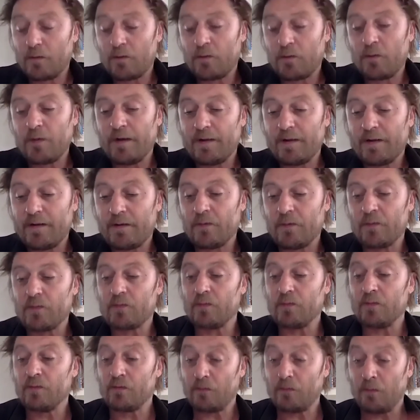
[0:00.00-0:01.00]
we had to
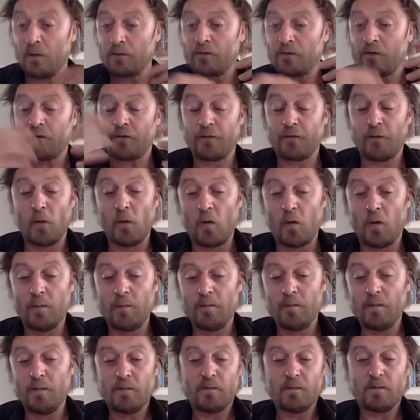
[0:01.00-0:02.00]

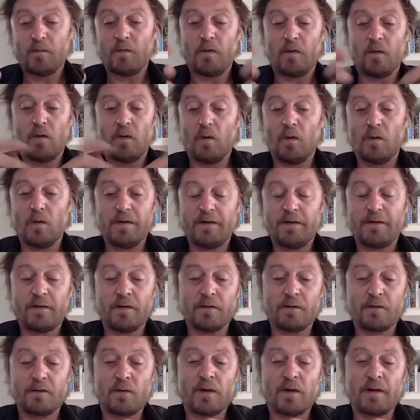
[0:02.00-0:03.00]
transform all the
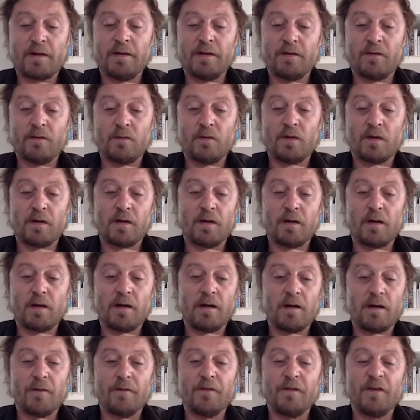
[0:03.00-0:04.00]
soundtrack into
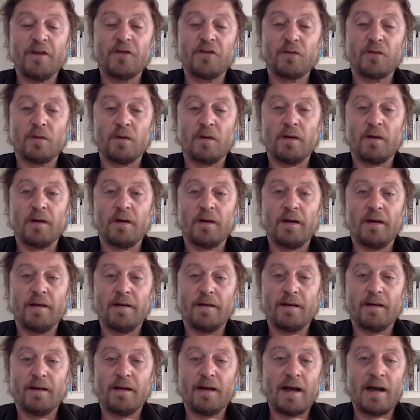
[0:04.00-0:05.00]
a visual
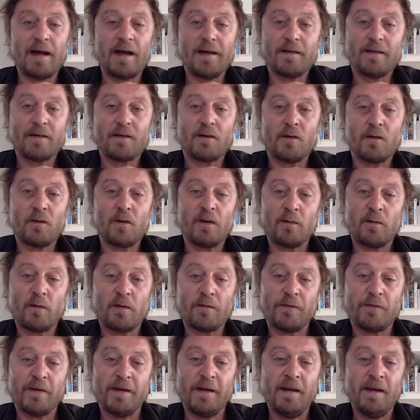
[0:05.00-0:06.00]
and light
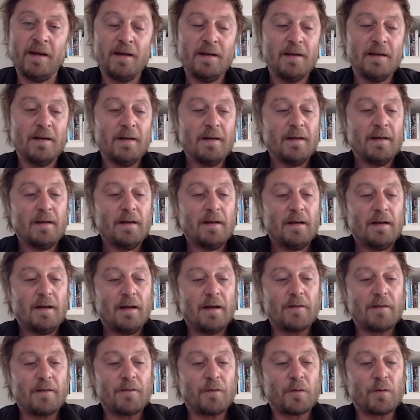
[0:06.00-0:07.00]
choreography.
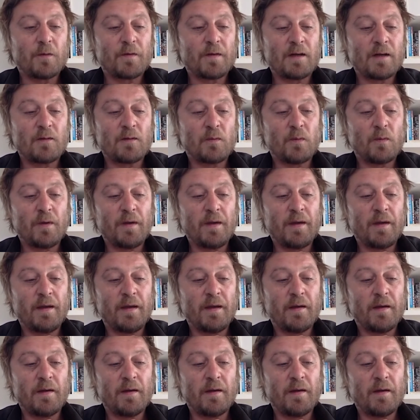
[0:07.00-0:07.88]
And for that we